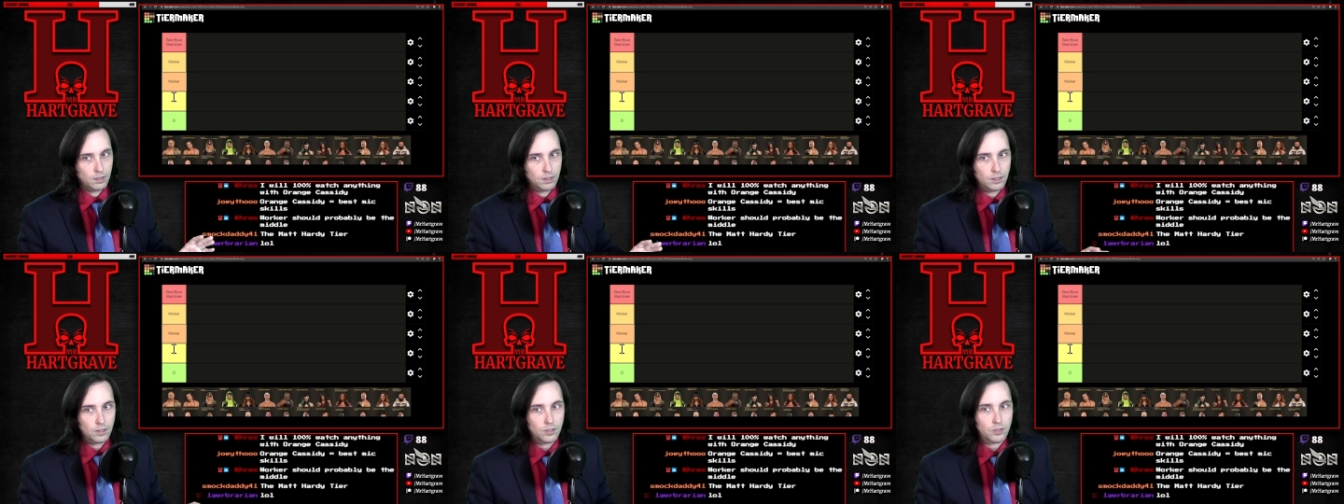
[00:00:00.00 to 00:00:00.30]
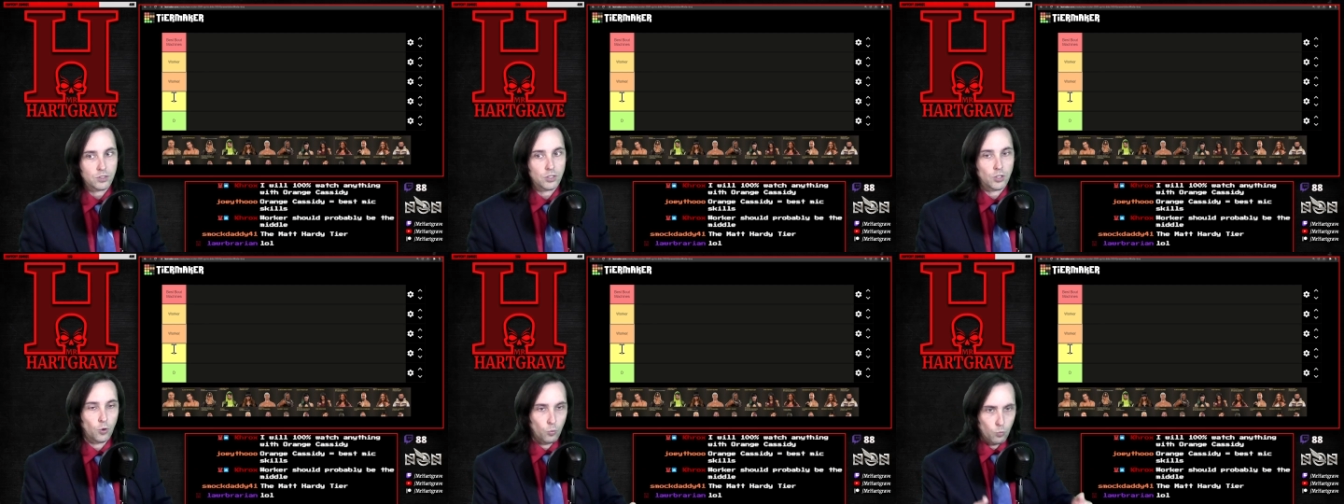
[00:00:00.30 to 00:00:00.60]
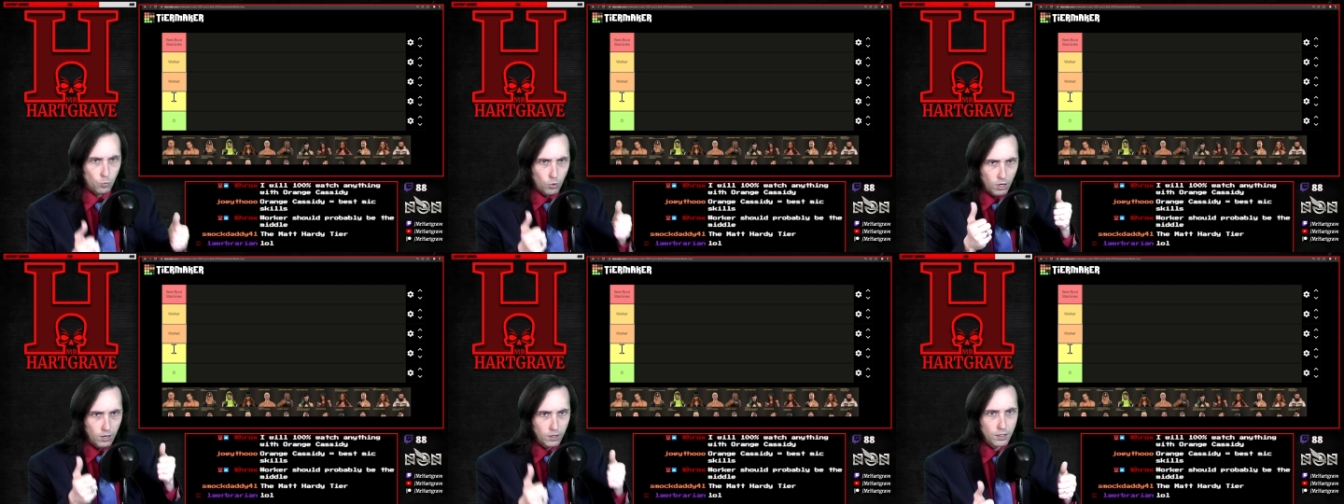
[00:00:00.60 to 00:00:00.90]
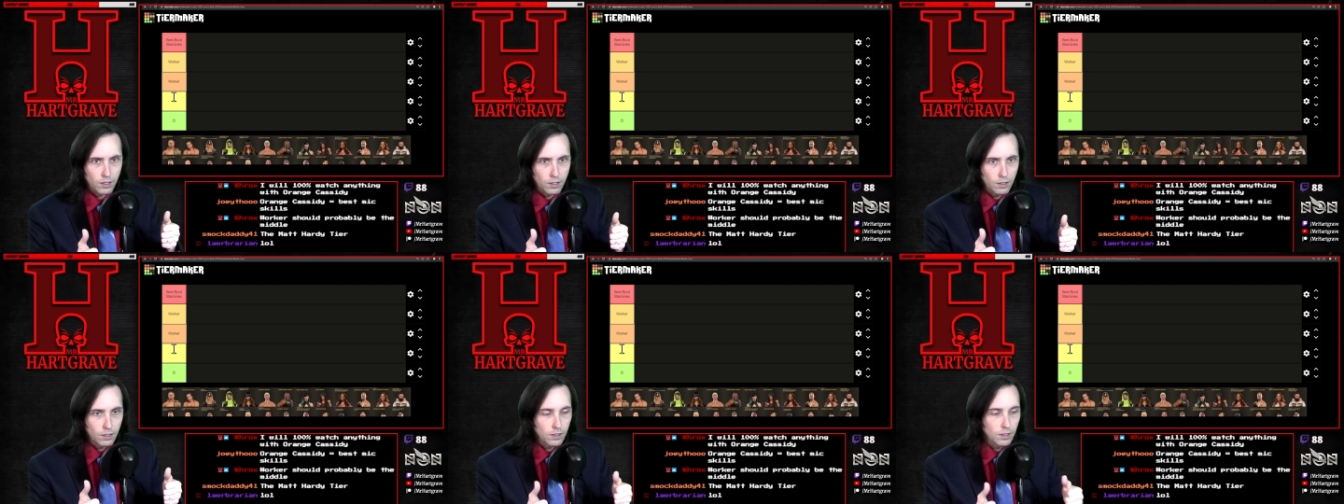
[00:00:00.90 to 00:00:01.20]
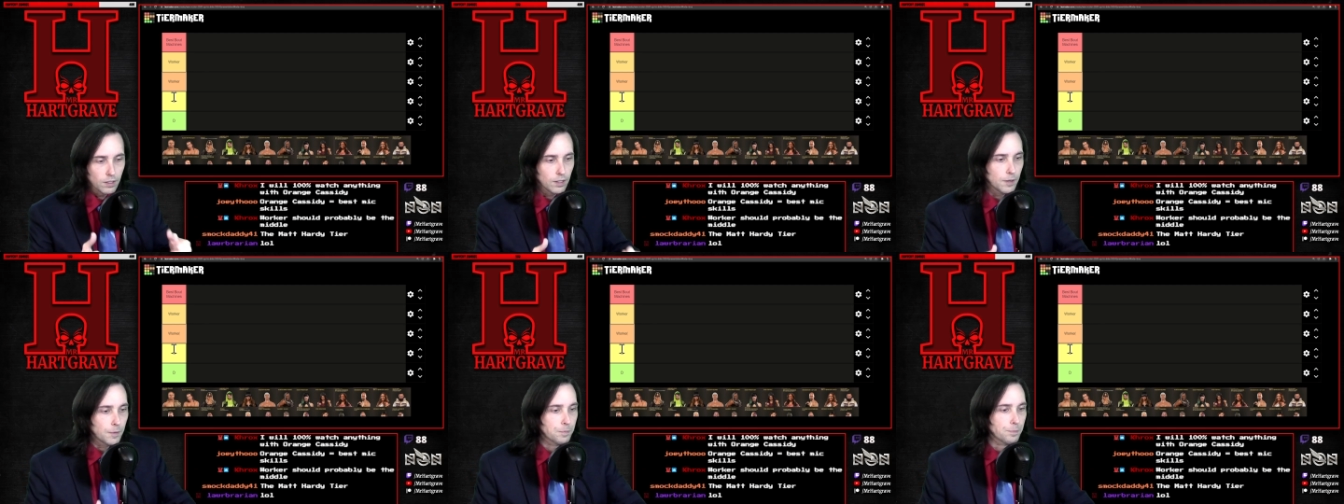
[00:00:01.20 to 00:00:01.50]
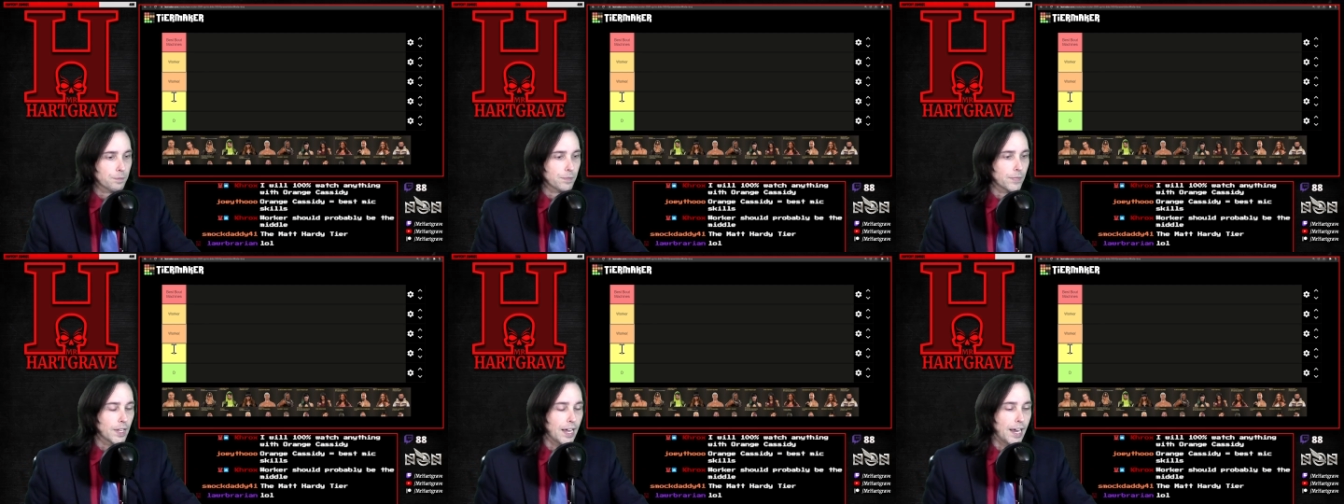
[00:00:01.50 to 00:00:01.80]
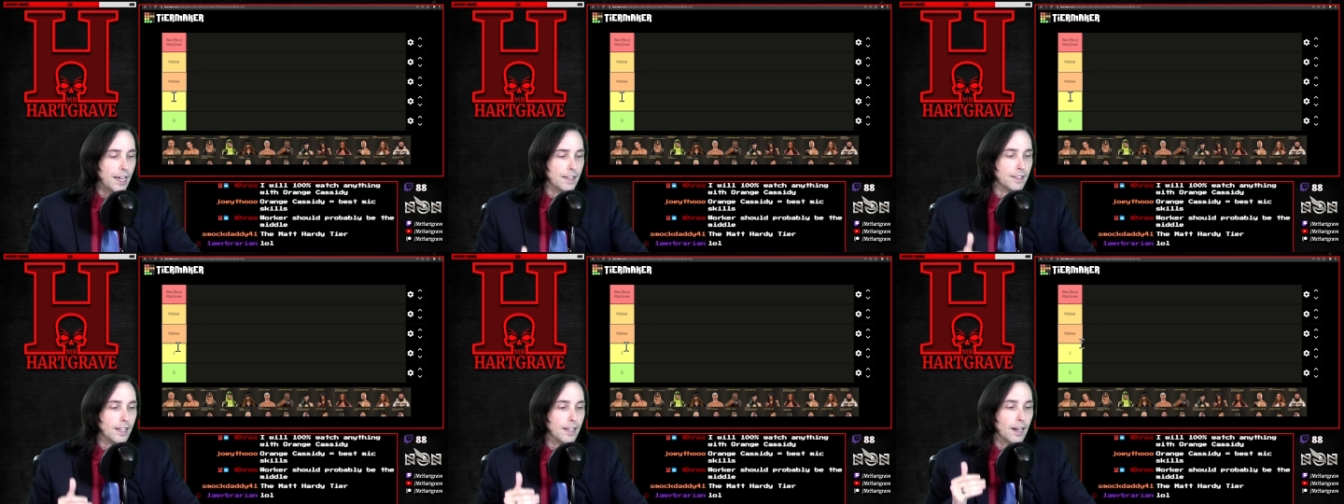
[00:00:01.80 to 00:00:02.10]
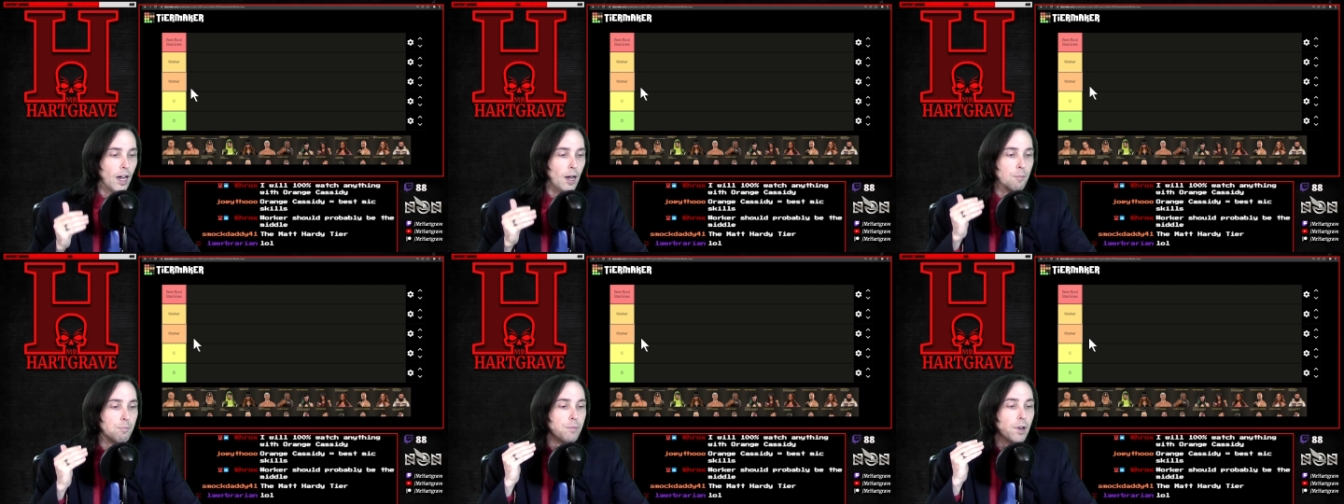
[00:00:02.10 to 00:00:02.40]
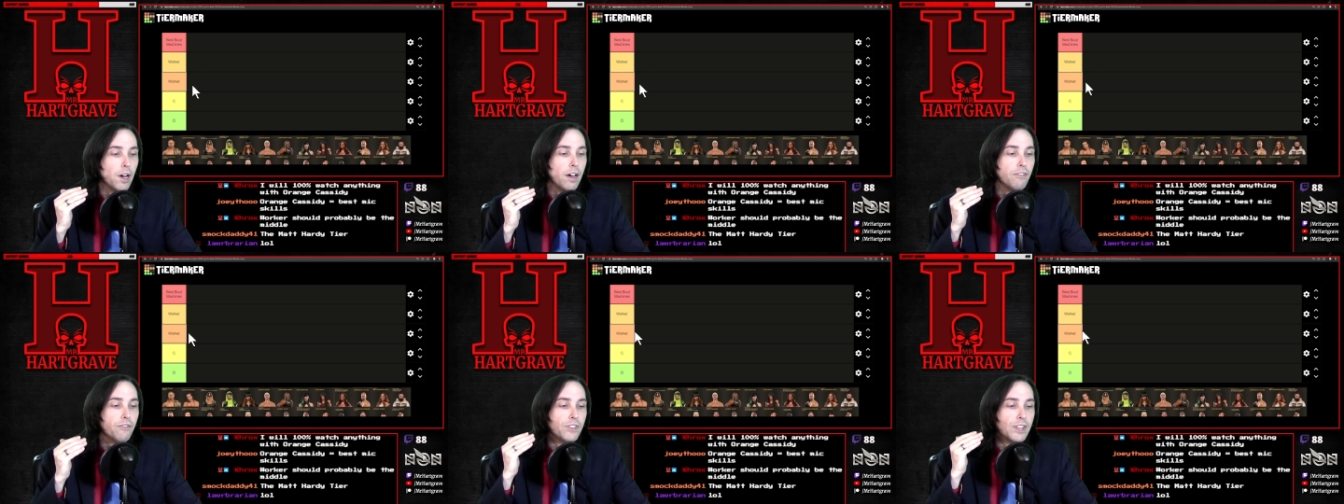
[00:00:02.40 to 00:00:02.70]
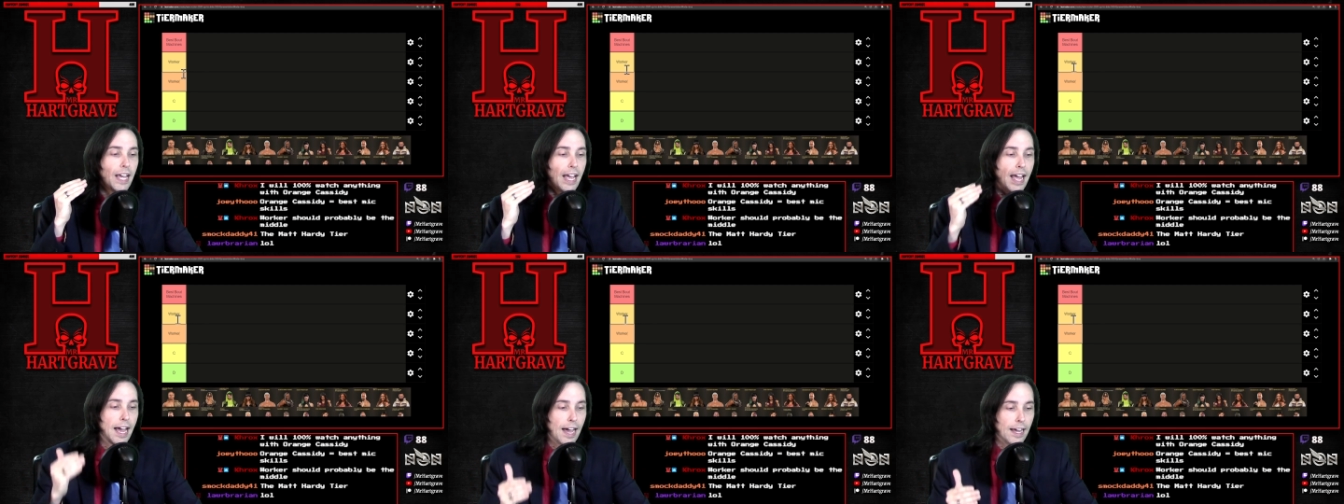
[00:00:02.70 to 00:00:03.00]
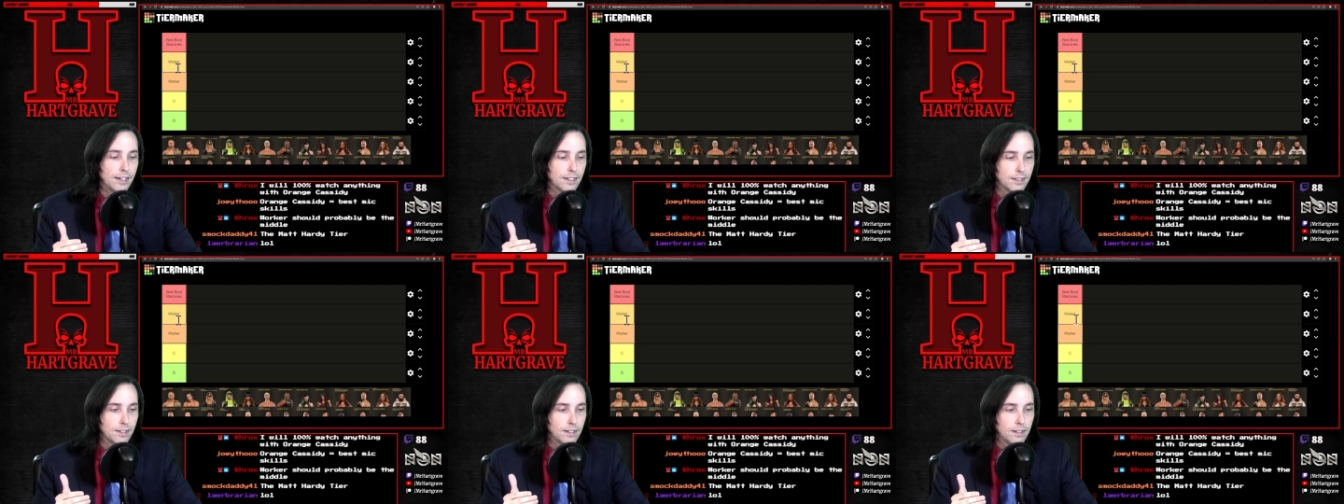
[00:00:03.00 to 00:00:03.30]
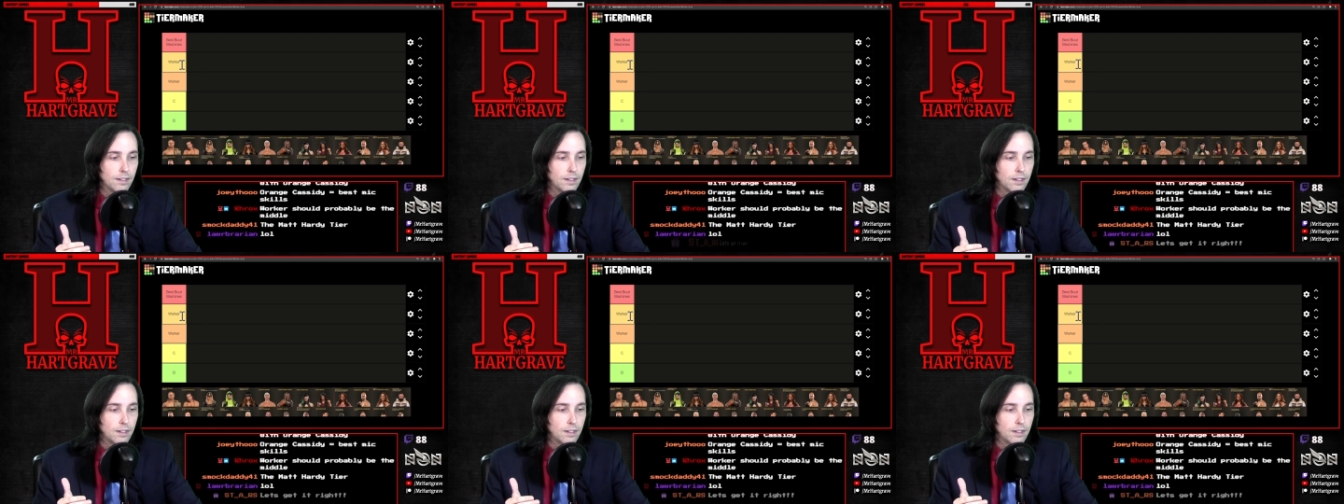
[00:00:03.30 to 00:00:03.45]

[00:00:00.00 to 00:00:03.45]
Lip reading: So worker, and then above that,